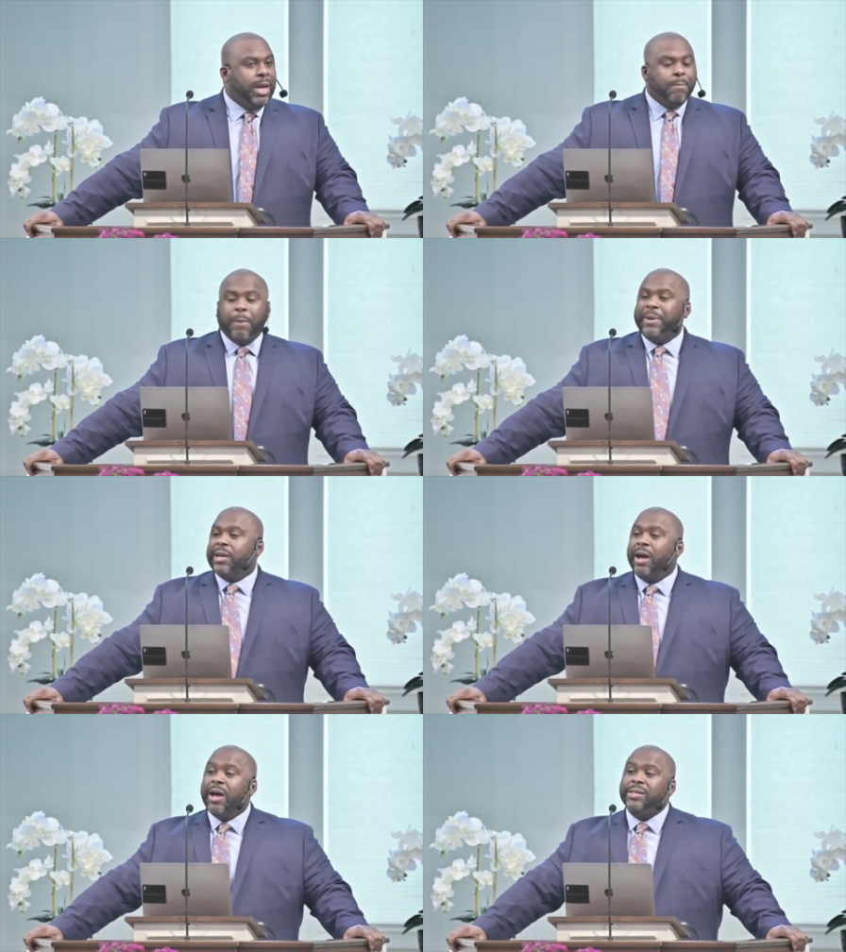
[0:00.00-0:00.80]
But
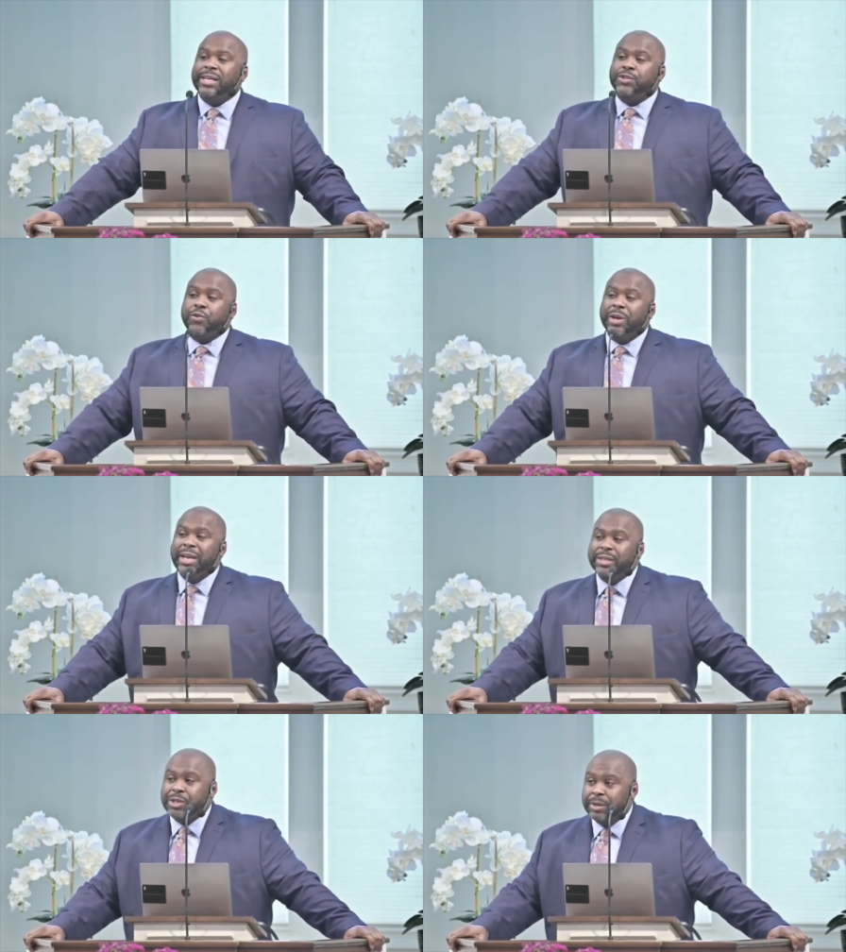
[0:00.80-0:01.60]
because it's
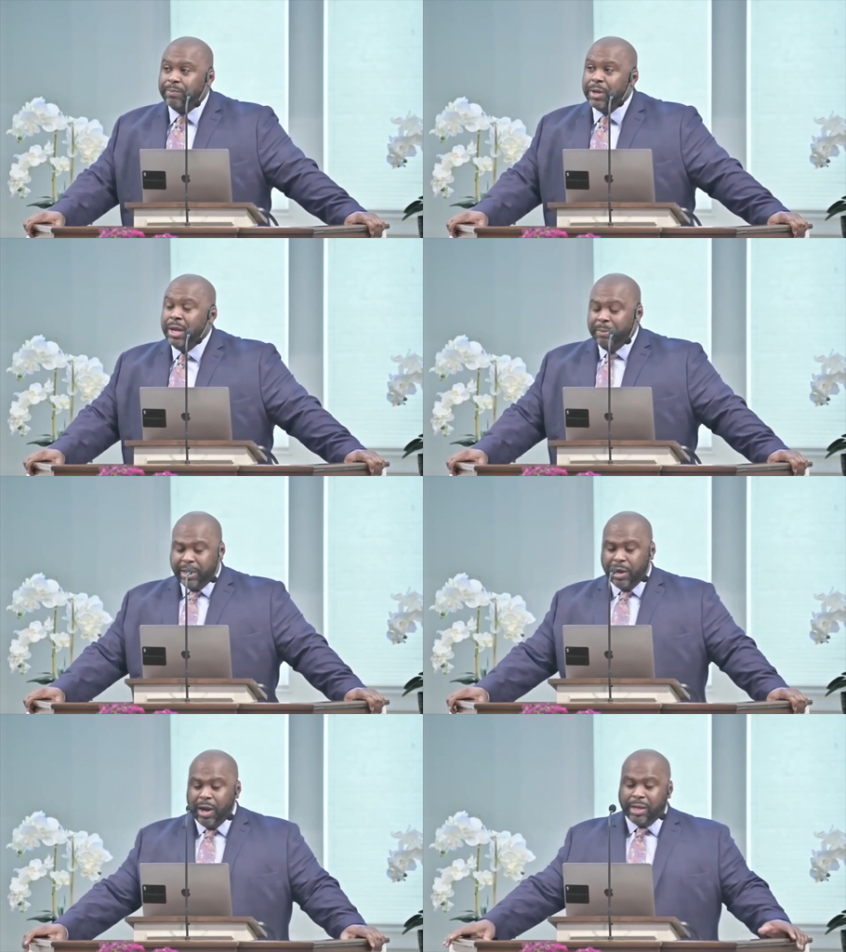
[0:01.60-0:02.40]
religion,
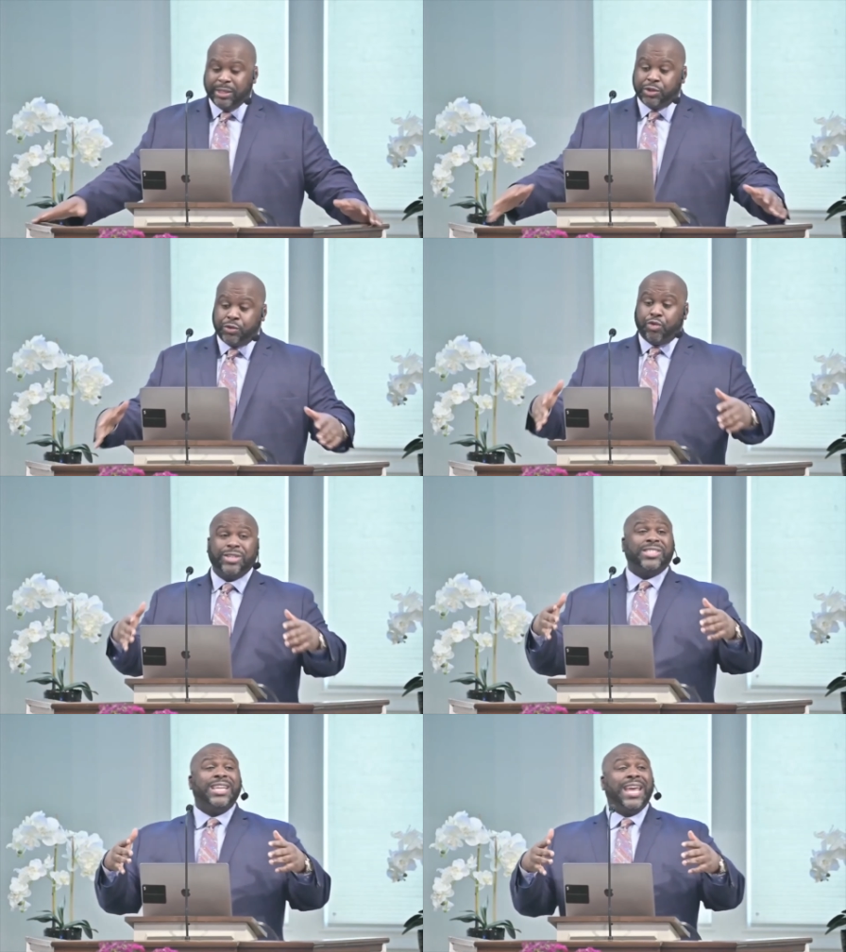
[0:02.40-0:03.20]
because it's
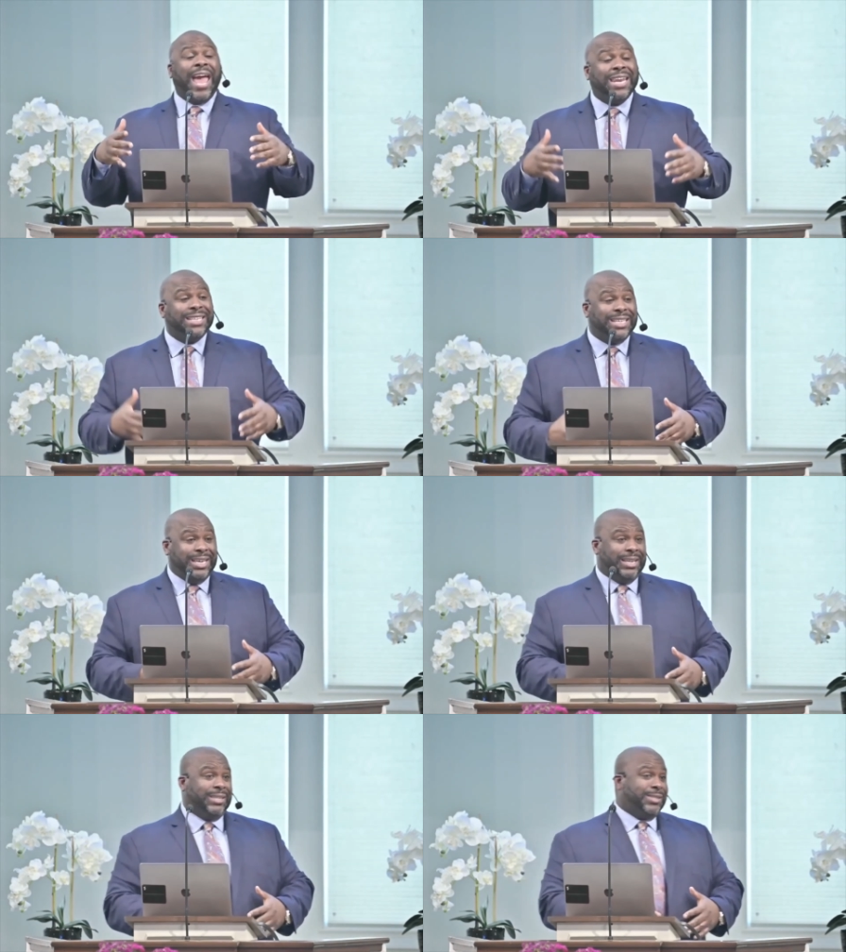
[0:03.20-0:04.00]

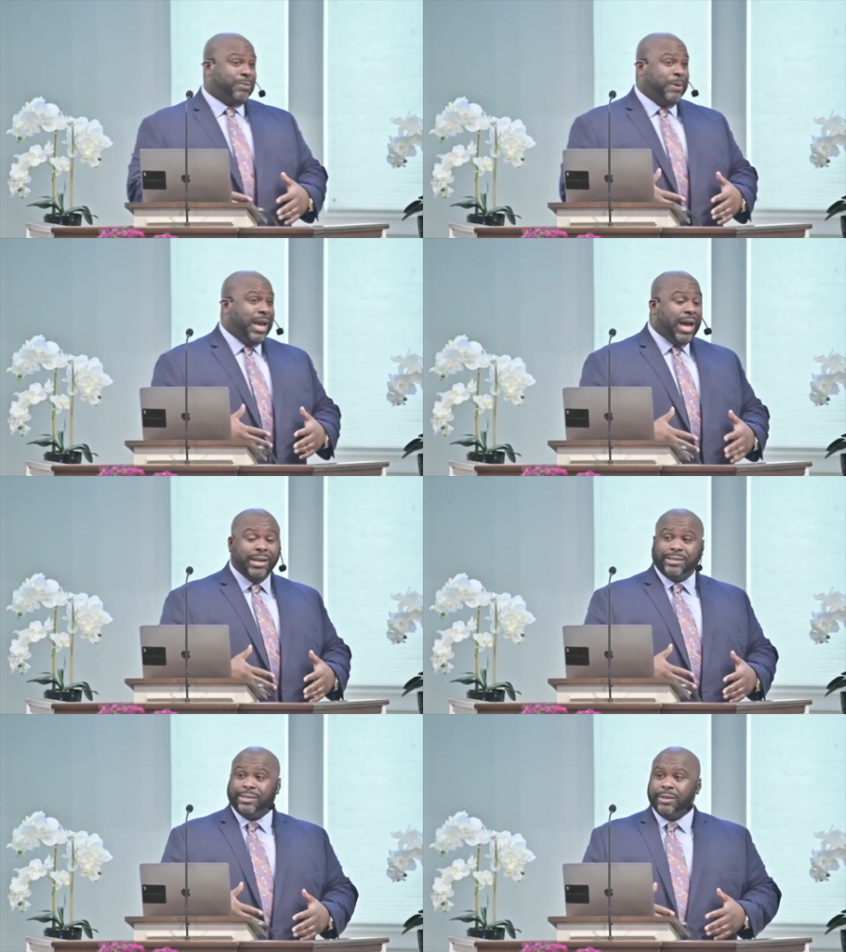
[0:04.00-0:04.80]
Christianity, let's just be
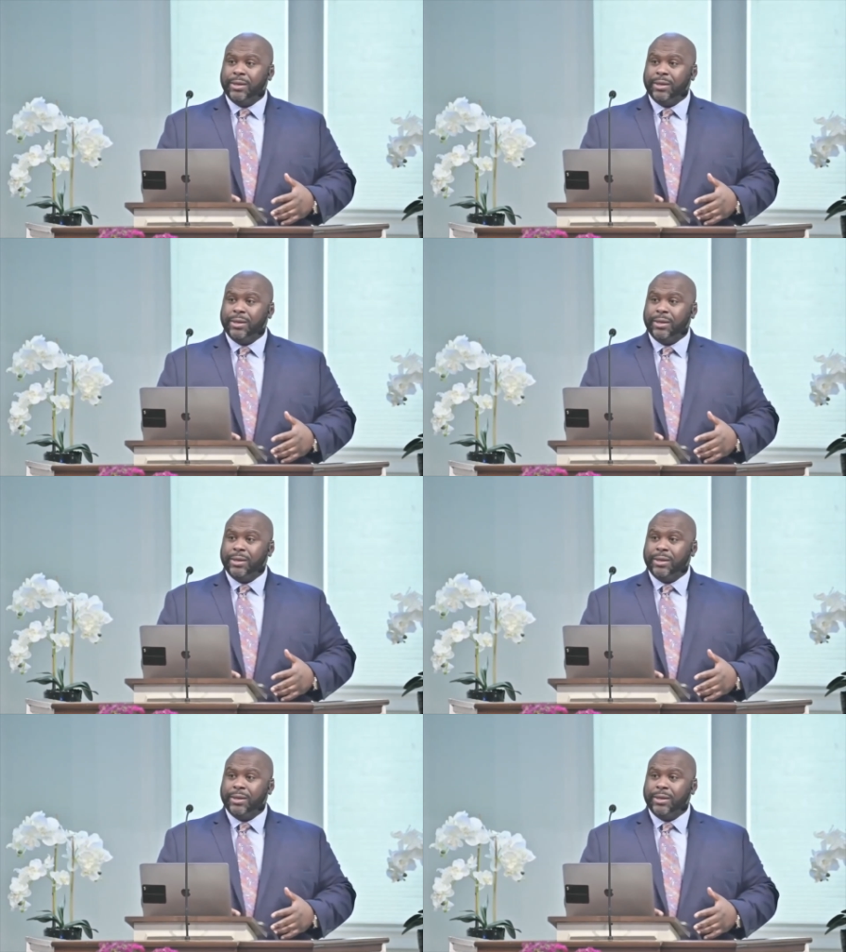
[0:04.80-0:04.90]
honest,